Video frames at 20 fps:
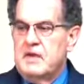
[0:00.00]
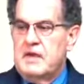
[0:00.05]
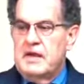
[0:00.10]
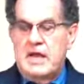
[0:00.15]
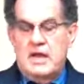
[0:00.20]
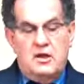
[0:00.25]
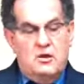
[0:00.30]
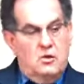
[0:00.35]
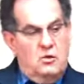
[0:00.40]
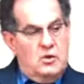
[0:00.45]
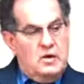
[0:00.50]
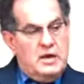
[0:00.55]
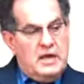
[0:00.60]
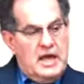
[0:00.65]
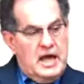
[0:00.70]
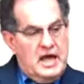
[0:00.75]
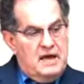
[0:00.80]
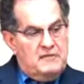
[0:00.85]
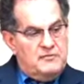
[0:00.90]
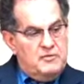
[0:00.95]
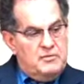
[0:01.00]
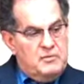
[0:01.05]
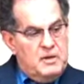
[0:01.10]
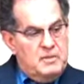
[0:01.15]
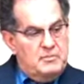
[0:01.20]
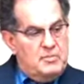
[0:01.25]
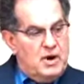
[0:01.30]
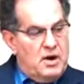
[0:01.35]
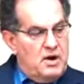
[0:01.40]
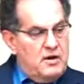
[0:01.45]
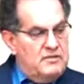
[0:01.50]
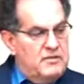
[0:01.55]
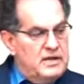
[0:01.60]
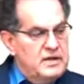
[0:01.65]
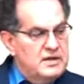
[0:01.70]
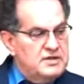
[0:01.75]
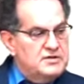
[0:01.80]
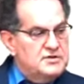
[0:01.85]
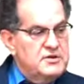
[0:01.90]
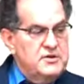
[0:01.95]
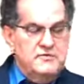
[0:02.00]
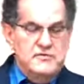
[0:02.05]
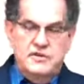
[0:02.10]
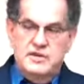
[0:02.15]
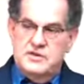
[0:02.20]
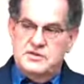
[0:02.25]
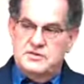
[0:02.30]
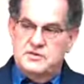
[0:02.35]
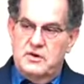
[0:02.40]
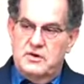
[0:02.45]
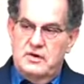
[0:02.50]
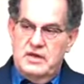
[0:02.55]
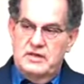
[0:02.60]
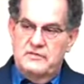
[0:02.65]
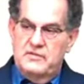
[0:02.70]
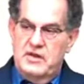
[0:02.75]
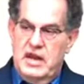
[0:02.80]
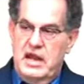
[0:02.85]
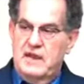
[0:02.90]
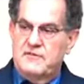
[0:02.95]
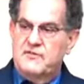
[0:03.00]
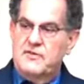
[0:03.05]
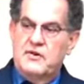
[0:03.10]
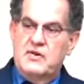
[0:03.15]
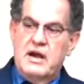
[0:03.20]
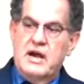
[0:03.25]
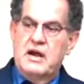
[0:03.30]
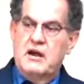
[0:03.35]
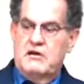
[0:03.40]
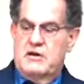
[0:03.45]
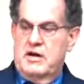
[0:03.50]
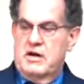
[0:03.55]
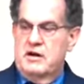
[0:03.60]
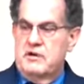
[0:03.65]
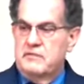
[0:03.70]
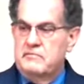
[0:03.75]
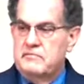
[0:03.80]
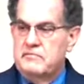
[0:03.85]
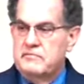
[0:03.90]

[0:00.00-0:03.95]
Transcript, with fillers: And that golden calf would be part of the history of Israel even after Aaron.